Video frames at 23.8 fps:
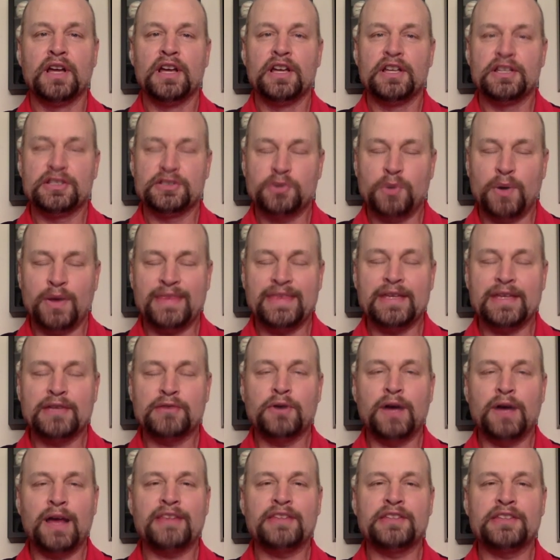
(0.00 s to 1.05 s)
So I think
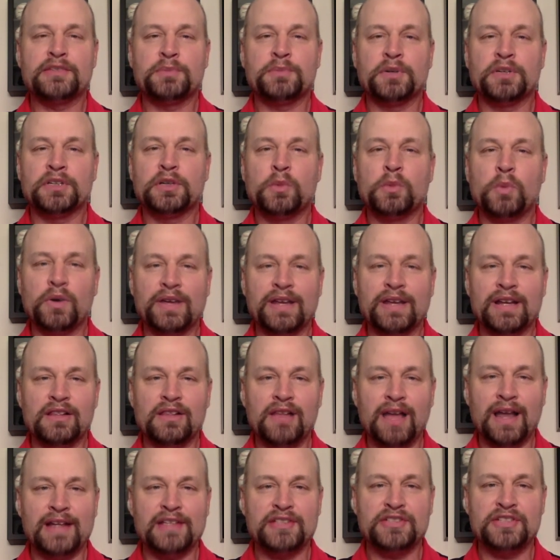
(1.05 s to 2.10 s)
Roethlisberger will get a
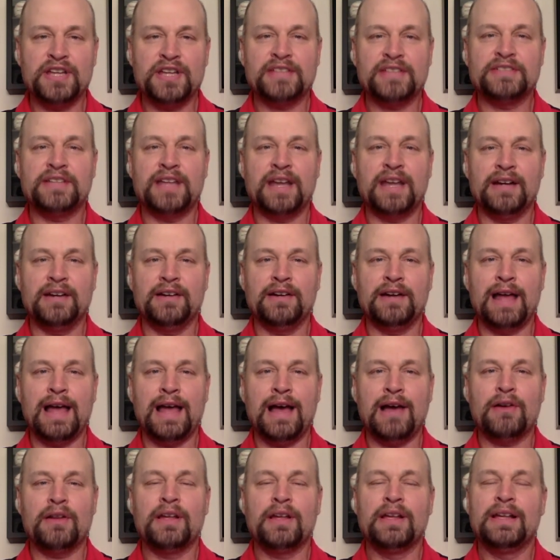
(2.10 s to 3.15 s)
lot of chances to air it
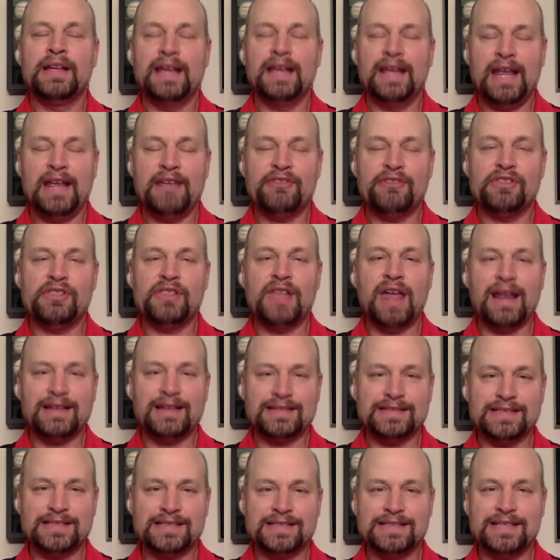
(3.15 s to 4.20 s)
out and have a lot of
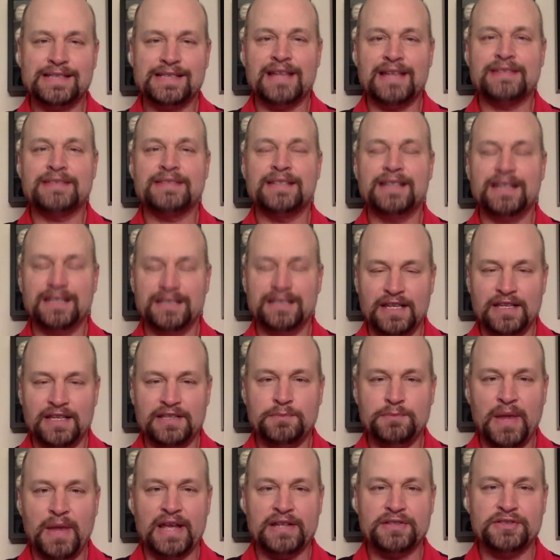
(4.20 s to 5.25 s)
success in this
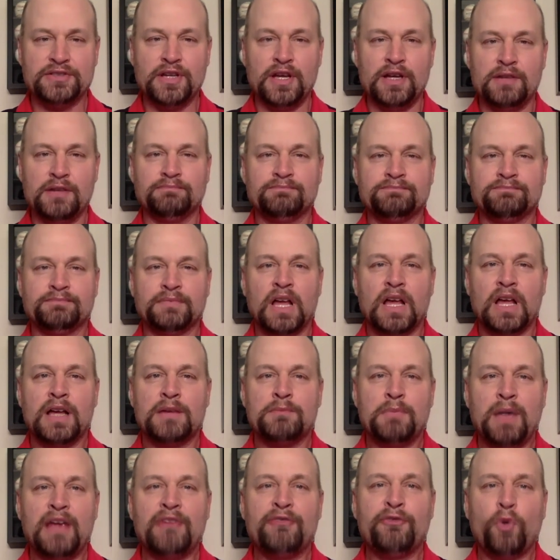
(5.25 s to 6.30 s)
matchup.
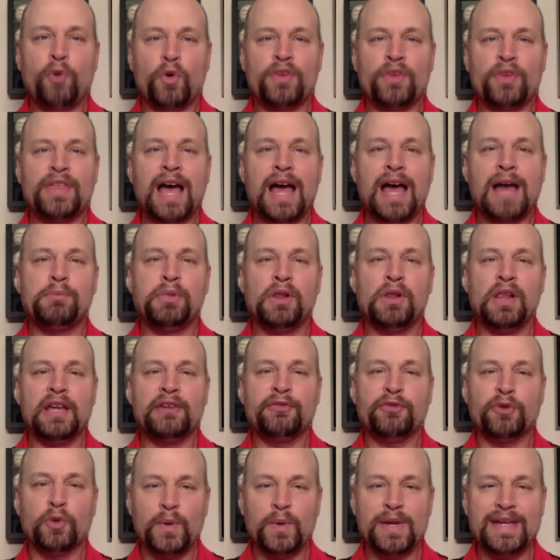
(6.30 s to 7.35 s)
My fourth hot play
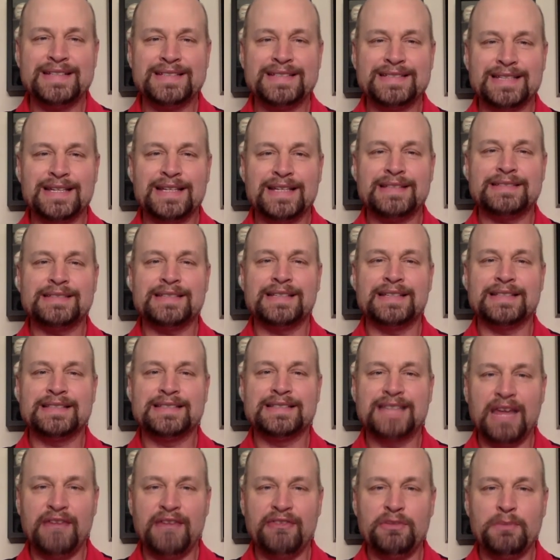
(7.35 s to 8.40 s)
for Week 6 is
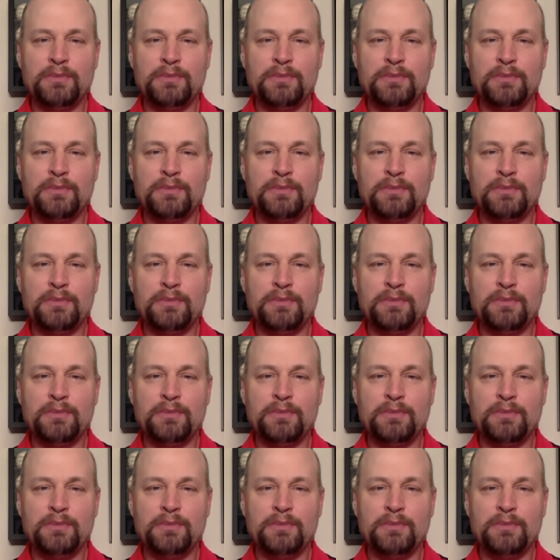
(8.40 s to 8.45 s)
David